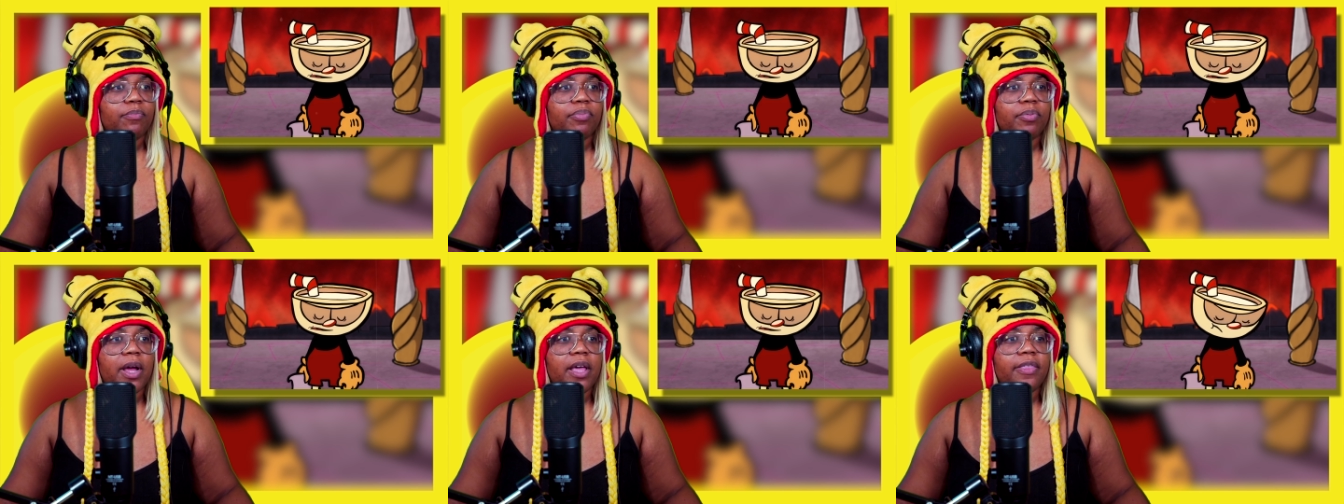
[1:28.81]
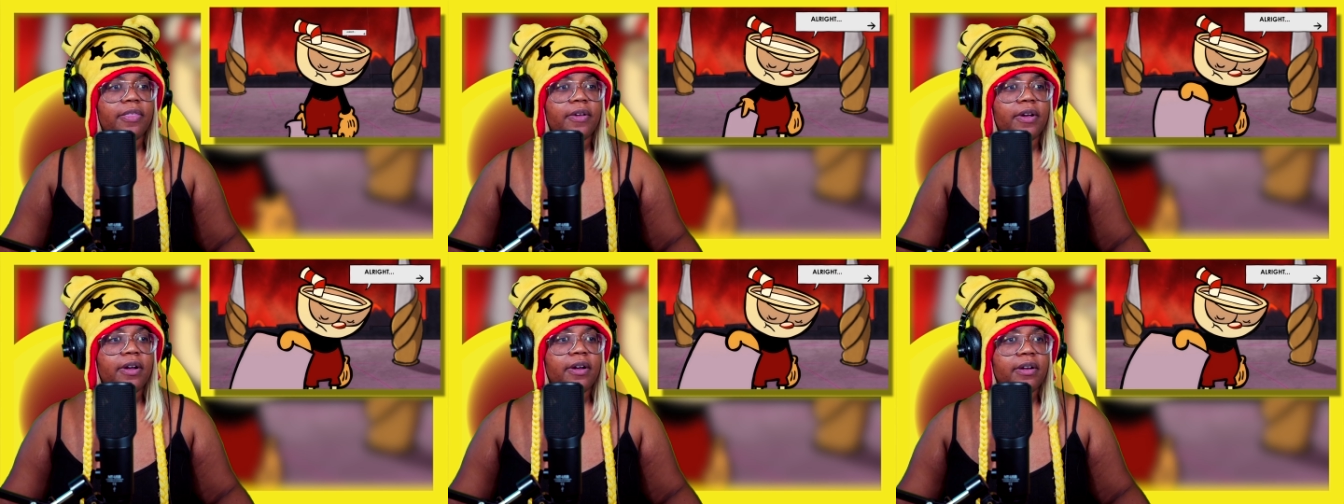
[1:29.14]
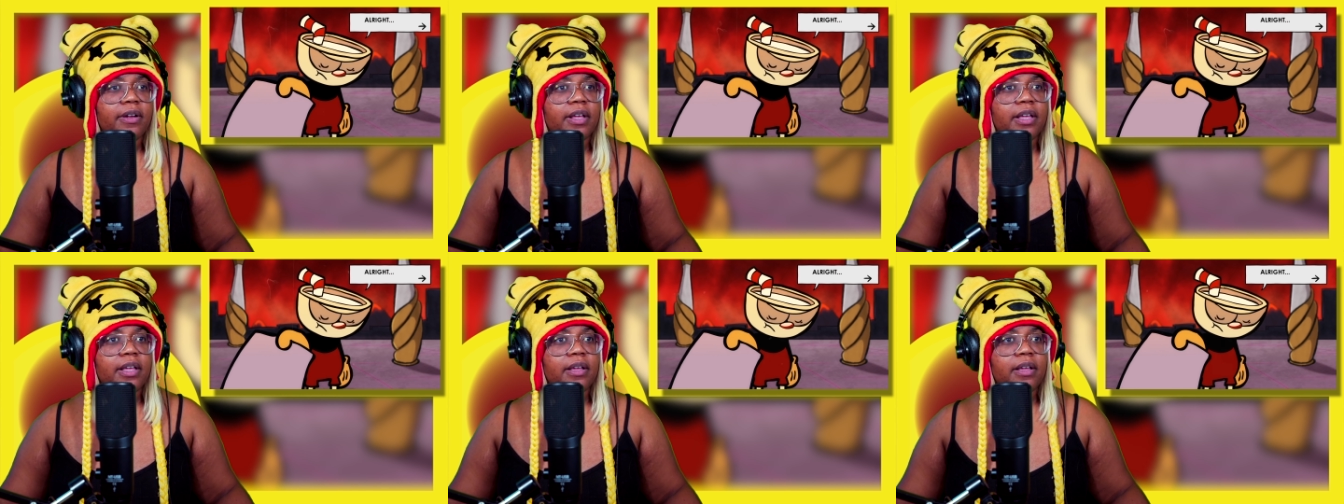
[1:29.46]
Brother.
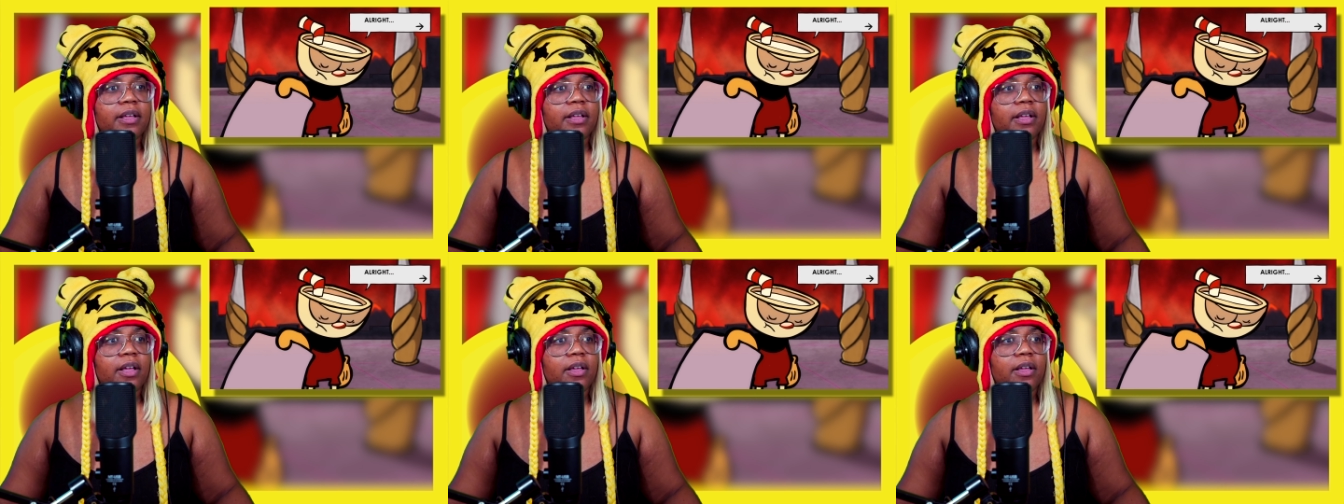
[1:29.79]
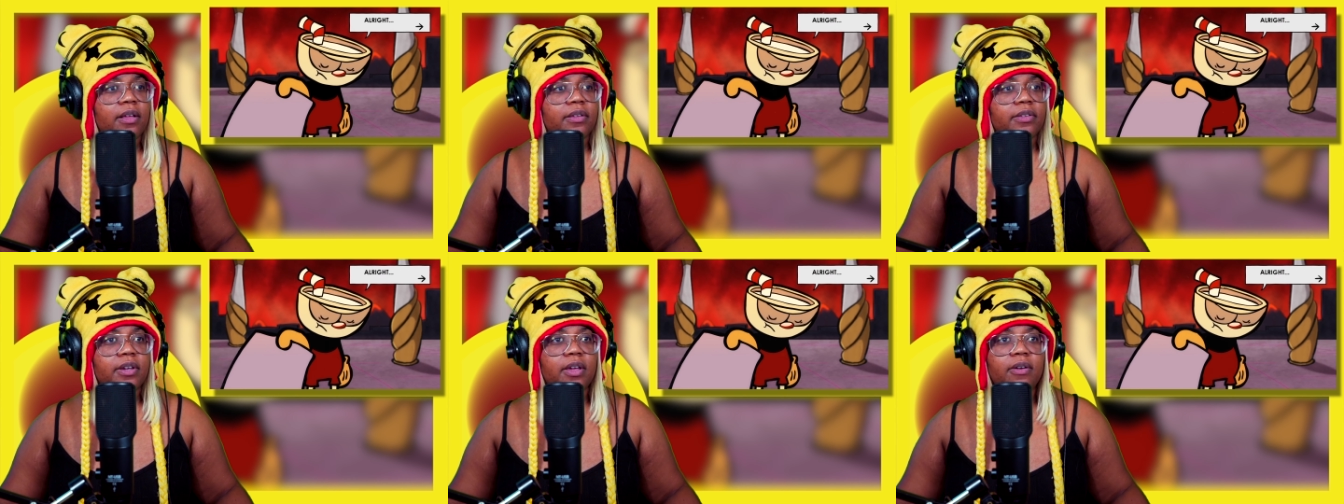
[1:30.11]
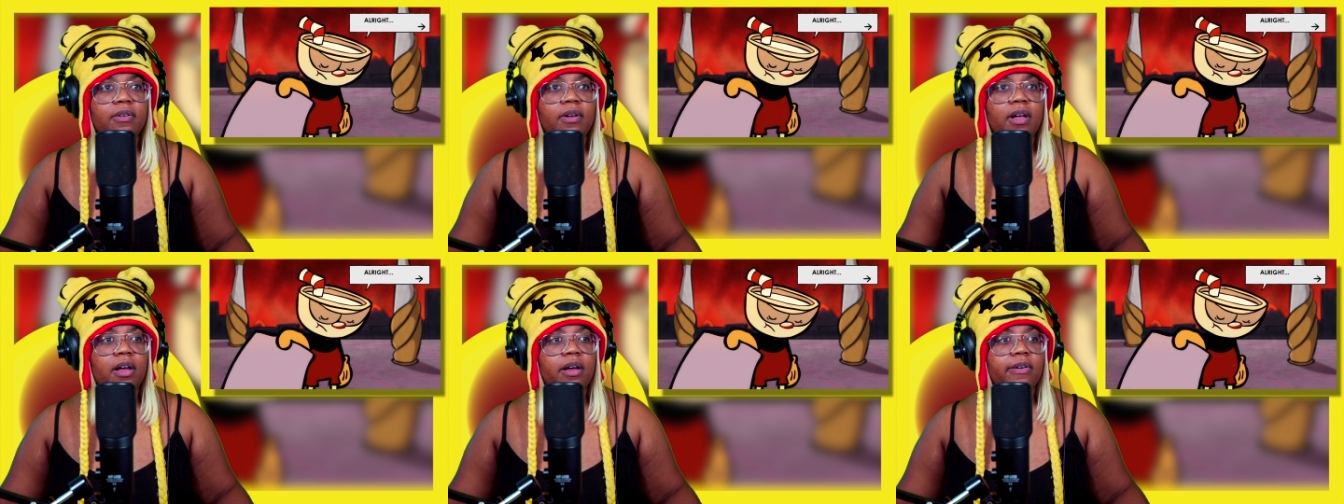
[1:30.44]
Uh,
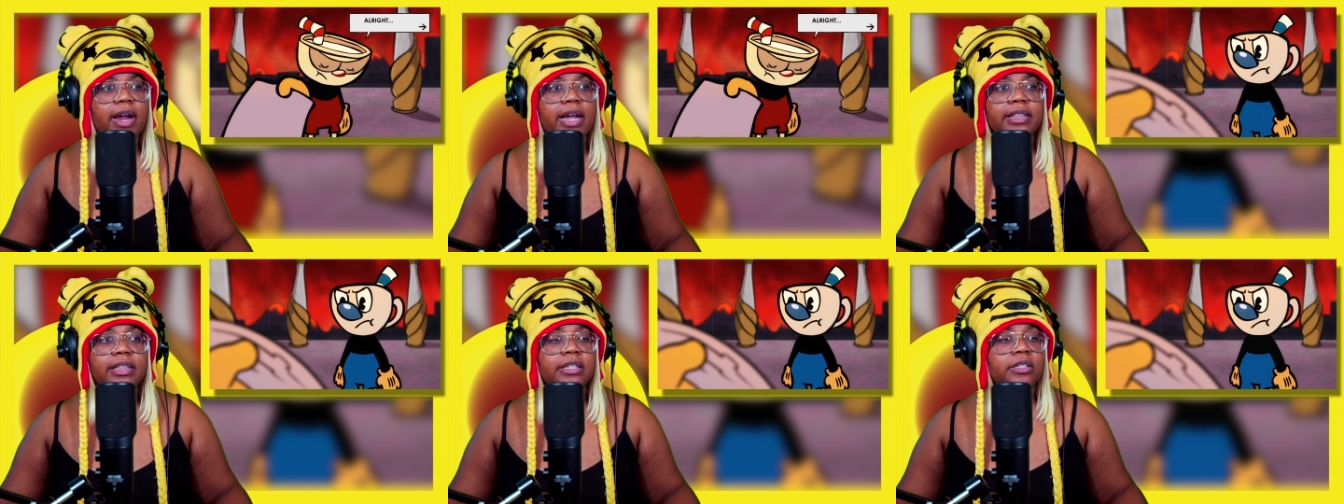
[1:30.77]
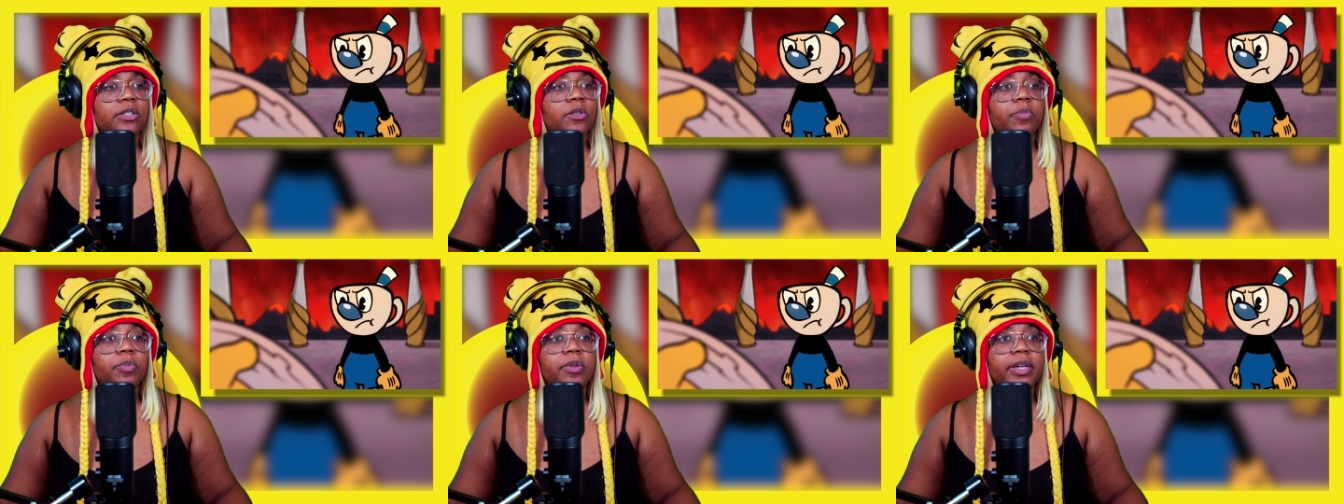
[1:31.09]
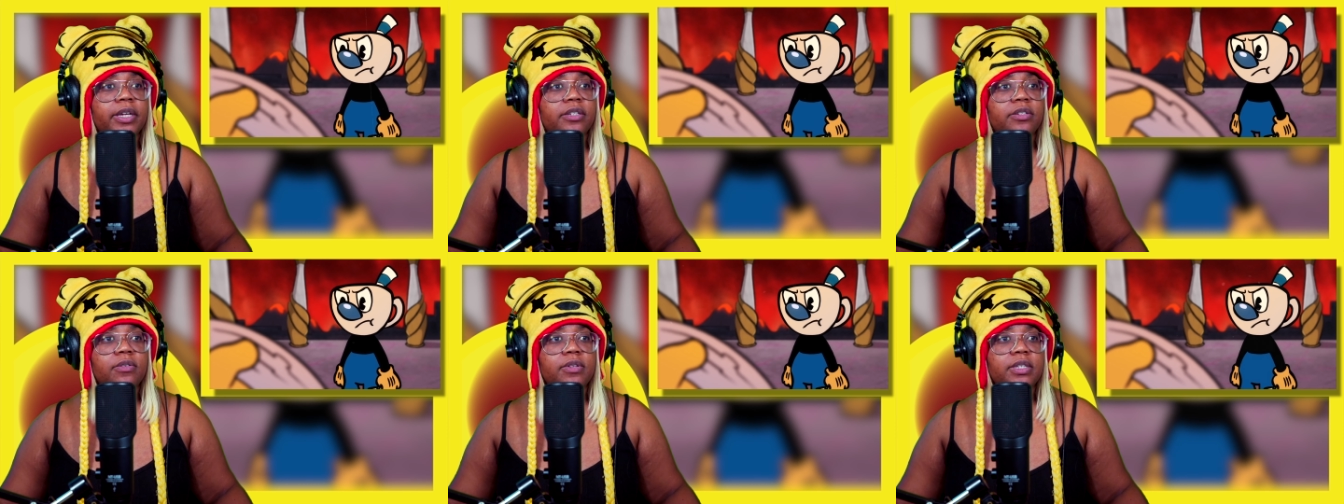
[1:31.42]
no, all right. This is a
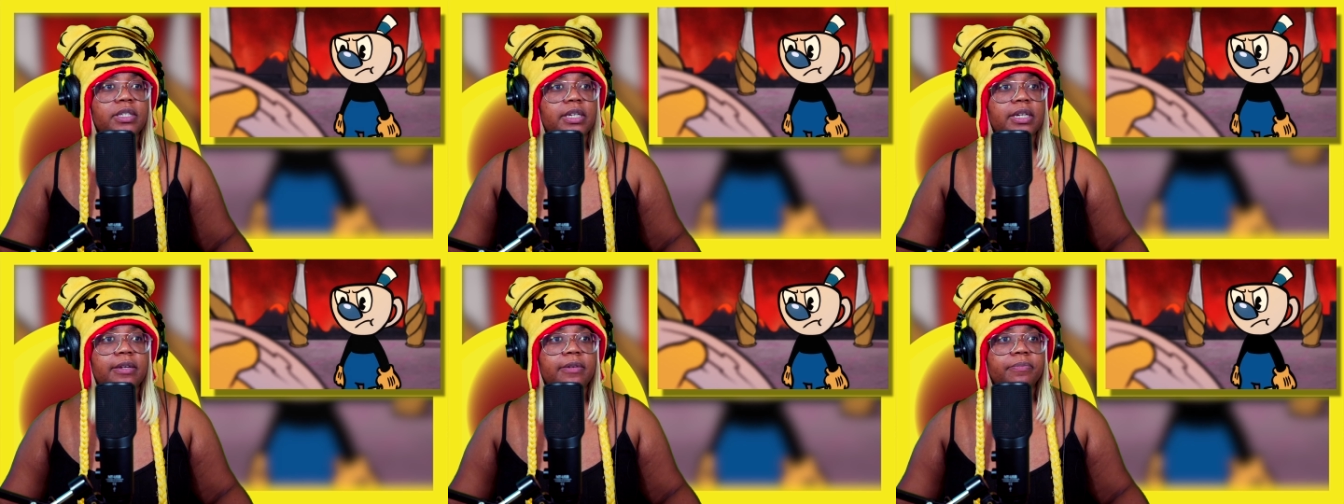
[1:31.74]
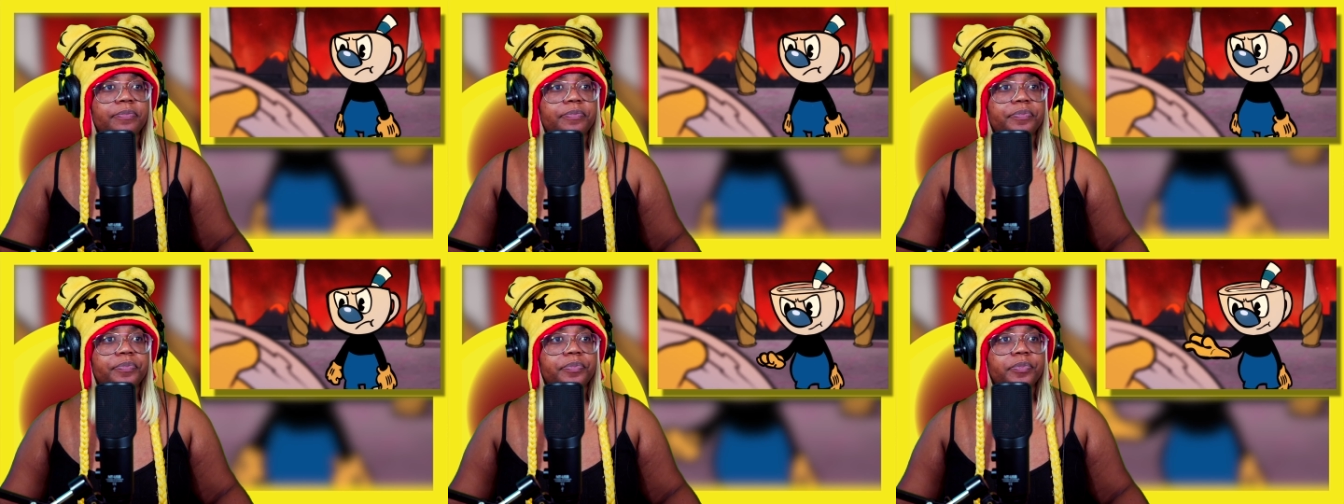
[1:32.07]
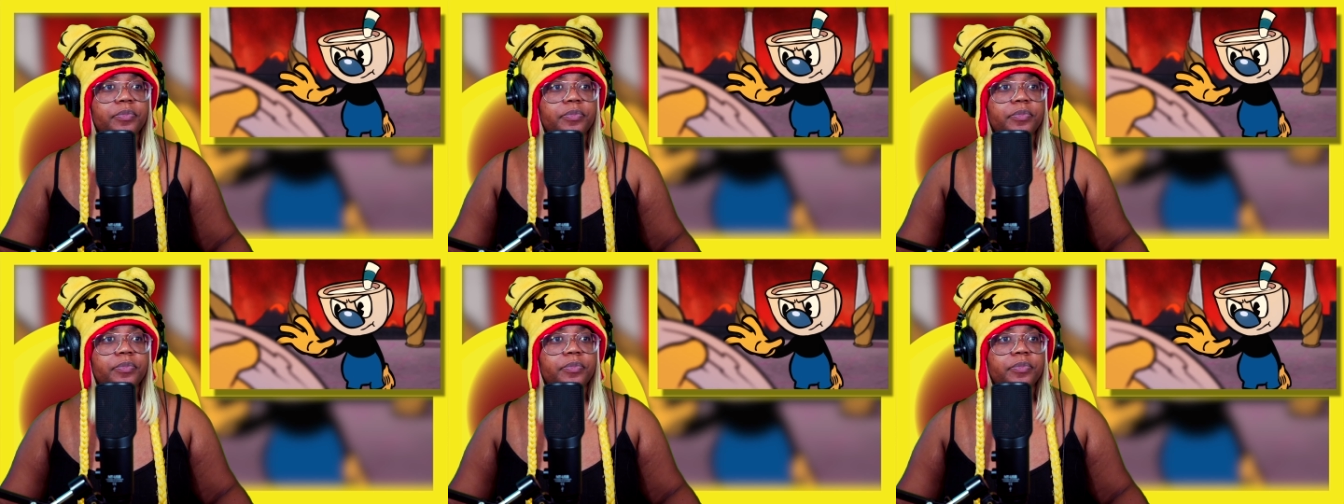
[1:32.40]
play. Don't listen to him.